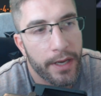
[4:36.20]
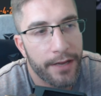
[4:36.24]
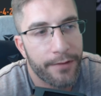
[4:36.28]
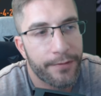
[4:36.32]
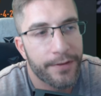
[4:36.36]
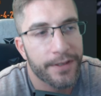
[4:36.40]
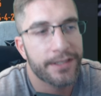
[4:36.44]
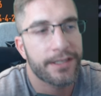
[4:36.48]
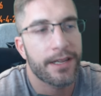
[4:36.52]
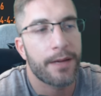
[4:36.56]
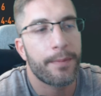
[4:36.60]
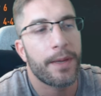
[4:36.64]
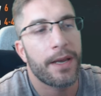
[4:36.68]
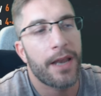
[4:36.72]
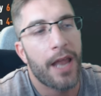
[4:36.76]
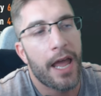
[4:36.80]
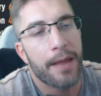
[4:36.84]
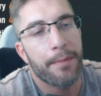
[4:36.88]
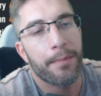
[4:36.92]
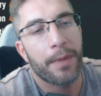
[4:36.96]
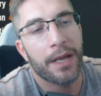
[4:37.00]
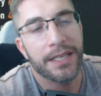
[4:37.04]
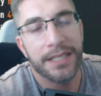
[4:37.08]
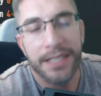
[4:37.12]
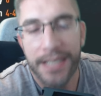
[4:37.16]
for someone
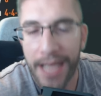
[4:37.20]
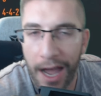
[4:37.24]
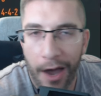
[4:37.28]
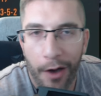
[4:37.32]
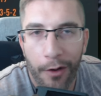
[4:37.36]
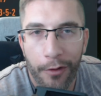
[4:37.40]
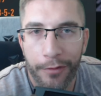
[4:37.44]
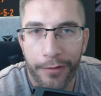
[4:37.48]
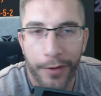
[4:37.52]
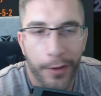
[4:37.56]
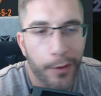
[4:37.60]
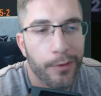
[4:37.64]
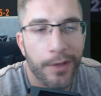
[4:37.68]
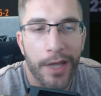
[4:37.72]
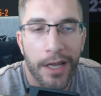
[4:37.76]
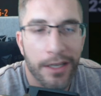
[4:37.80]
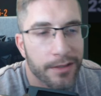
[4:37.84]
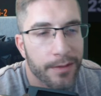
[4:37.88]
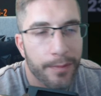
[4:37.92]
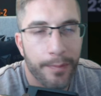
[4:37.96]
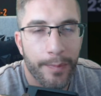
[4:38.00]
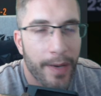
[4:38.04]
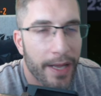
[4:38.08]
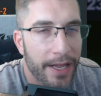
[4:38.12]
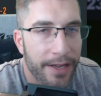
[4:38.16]
like myself who
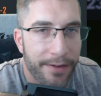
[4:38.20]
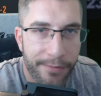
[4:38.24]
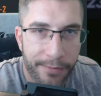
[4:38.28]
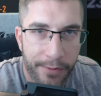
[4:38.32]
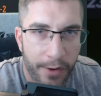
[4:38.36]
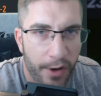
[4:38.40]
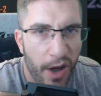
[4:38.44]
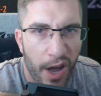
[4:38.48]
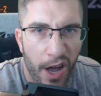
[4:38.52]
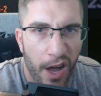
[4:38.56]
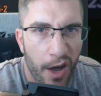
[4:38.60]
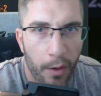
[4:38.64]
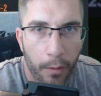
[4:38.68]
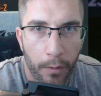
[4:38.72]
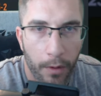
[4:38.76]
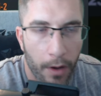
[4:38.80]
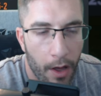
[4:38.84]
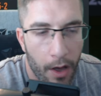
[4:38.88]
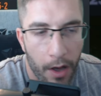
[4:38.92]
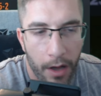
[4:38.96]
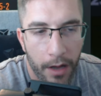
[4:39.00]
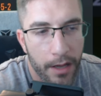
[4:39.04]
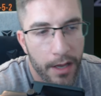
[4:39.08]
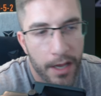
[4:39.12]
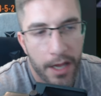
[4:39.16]
doesn't play foot a whole
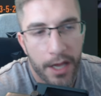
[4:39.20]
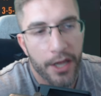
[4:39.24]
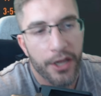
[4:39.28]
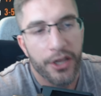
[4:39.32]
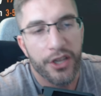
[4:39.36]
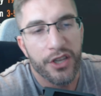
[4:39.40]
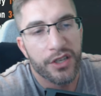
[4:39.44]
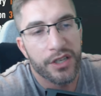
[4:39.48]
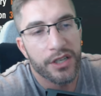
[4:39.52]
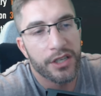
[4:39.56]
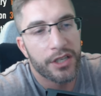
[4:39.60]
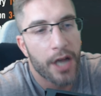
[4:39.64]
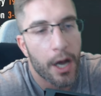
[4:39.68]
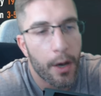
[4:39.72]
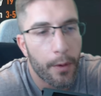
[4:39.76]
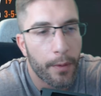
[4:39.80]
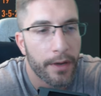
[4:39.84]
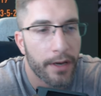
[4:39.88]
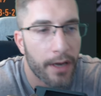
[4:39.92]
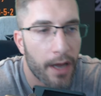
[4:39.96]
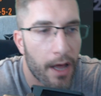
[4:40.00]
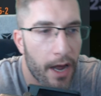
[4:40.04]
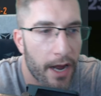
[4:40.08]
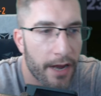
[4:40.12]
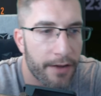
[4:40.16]
lot. You can go
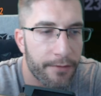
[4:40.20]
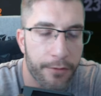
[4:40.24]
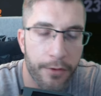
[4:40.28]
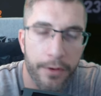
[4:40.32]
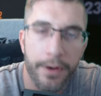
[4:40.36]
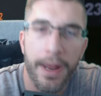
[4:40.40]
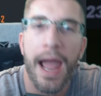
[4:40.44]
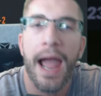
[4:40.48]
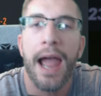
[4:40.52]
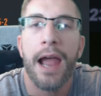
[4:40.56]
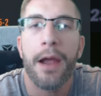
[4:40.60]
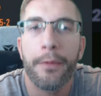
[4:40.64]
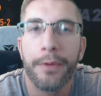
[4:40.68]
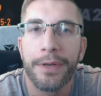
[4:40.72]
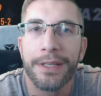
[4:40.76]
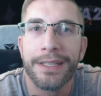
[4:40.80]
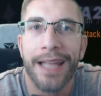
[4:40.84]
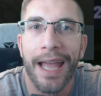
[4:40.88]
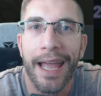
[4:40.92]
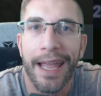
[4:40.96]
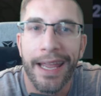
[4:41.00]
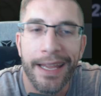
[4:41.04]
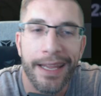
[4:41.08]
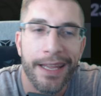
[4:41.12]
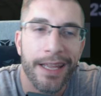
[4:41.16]
online for an hour a
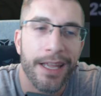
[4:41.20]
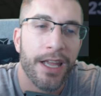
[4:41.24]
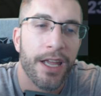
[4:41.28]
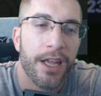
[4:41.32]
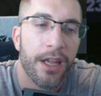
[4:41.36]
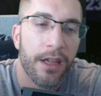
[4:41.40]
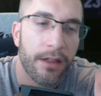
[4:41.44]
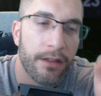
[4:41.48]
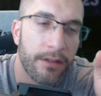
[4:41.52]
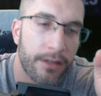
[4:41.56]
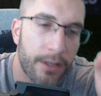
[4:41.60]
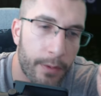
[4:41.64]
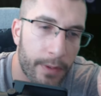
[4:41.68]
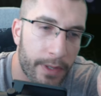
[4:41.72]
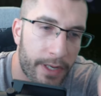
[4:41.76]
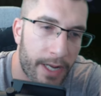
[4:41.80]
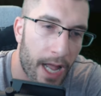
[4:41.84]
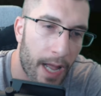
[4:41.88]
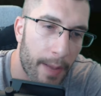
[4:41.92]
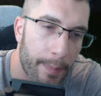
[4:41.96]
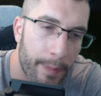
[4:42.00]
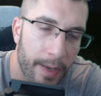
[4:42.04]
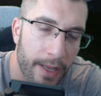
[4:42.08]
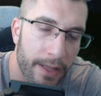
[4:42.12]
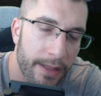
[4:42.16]
day, do a
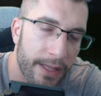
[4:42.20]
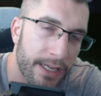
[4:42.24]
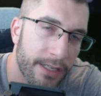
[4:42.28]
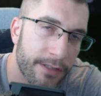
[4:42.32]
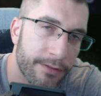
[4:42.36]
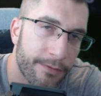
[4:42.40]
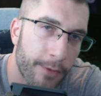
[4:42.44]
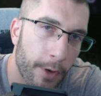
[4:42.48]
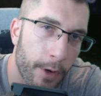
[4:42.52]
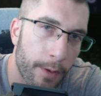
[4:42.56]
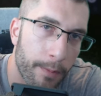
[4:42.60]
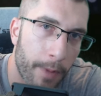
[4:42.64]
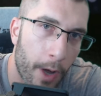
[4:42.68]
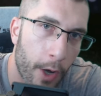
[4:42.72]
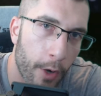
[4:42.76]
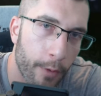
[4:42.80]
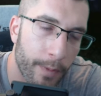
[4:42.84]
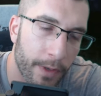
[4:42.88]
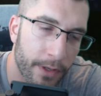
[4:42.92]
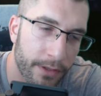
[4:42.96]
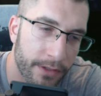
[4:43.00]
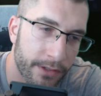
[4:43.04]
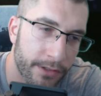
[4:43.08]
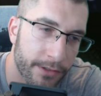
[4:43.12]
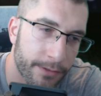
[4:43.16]
couple of these foot
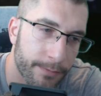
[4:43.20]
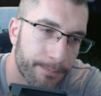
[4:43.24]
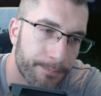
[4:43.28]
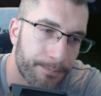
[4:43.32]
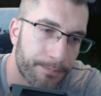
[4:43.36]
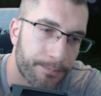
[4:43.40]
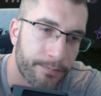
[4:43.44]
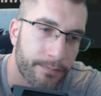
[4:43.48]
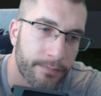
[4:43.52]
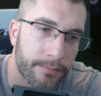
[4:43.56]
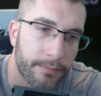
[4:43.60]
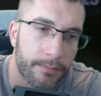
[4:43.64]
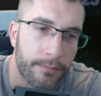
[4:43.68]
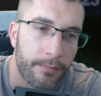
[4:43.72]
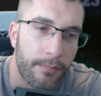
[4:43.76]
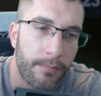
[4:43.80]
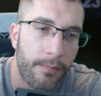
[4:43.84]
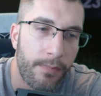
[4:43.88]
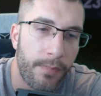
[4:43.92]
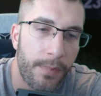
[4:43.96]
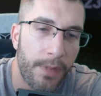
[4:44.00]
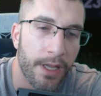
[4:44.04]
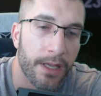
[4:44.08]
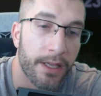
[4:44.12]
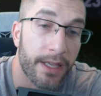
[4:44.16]
moments,
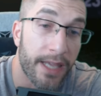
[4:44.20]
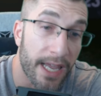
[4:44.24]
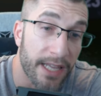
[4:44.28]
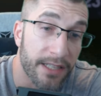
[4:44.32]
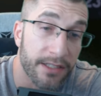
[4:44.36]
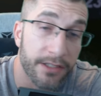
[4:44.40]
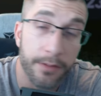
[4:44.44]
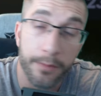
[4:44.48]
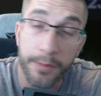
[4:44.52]
get some